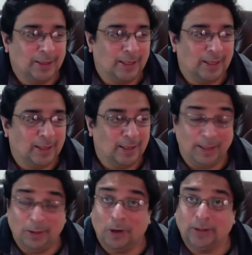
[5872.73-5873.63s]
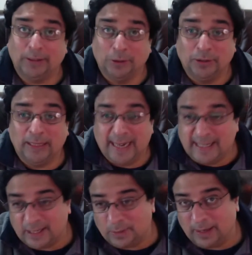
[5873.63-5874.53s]
and got good
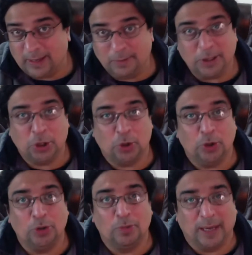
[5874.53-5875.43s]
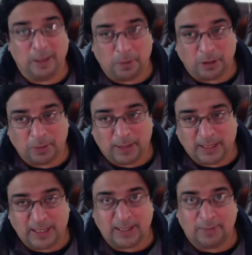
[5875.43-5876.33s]
leads as well. I'm going to show you my inbox
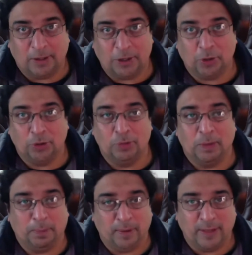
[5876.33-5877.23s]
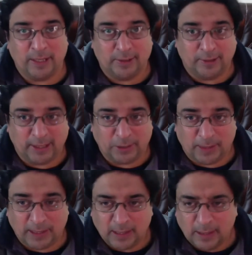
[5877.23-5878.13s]
messages. I'm going to show you my previous
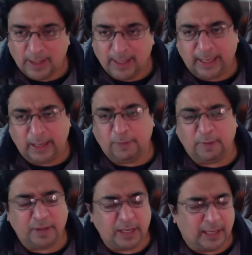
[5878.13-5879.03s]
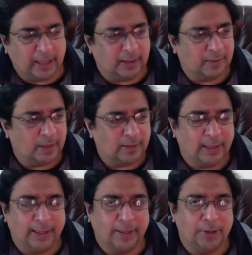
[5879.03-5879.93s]
advertisements. And if I feel like, I'll create a